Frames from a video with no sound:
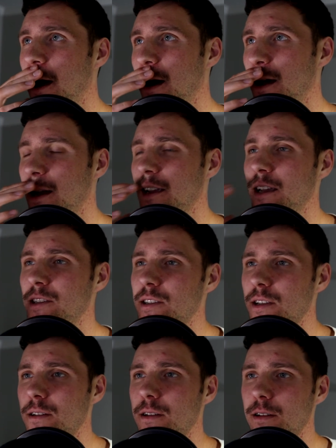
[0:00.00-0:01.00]
I guess
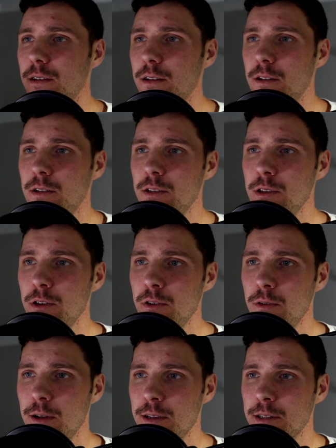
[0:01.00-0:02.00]

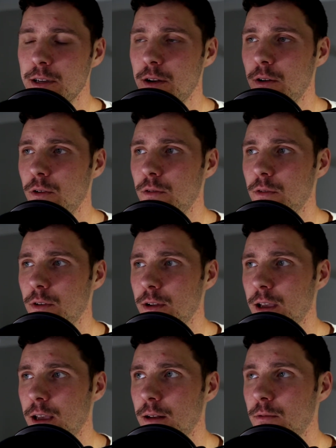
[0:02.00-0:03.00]
you isn't over
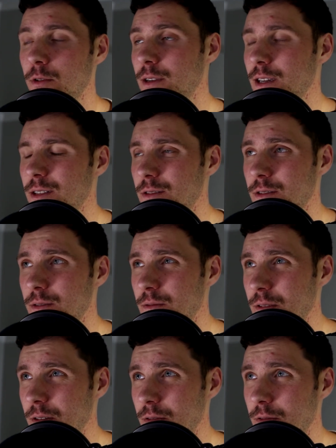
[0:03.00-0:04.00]
yet. Well, Dexter isn't
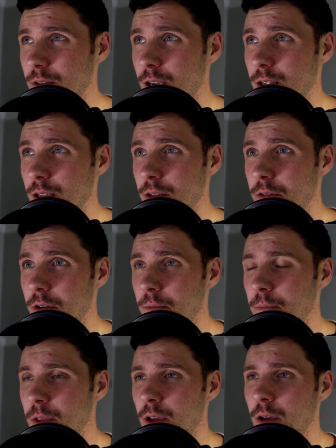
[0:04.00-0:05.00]
really over yet either.
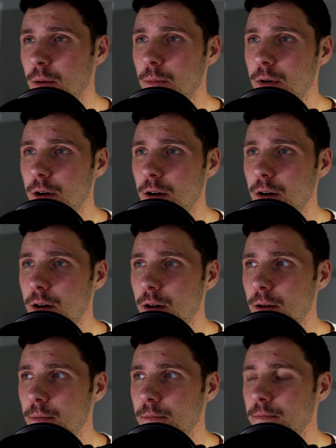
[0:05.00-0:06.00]
But
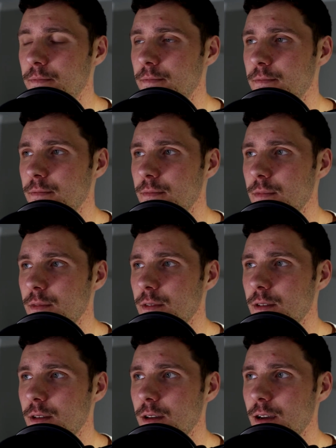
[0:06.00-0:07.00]

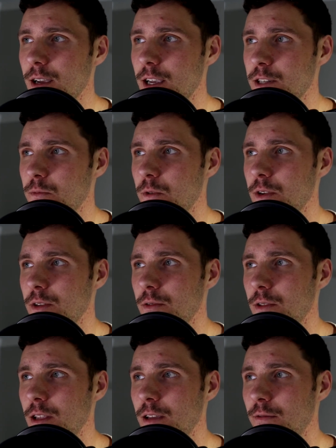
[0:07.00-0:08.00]
I guess where you
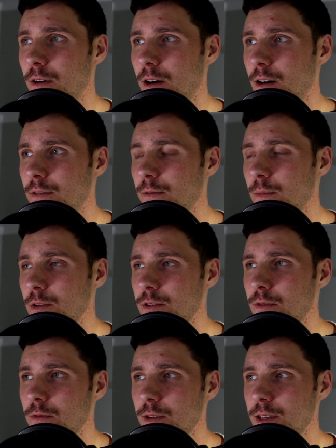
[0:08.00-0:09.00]
leave off most
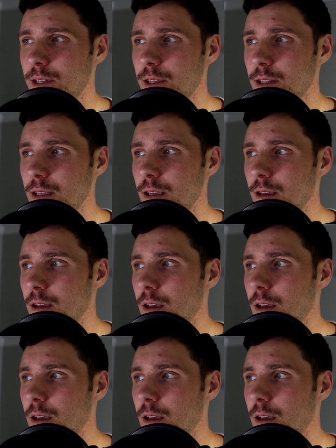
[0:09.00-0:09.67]
recently,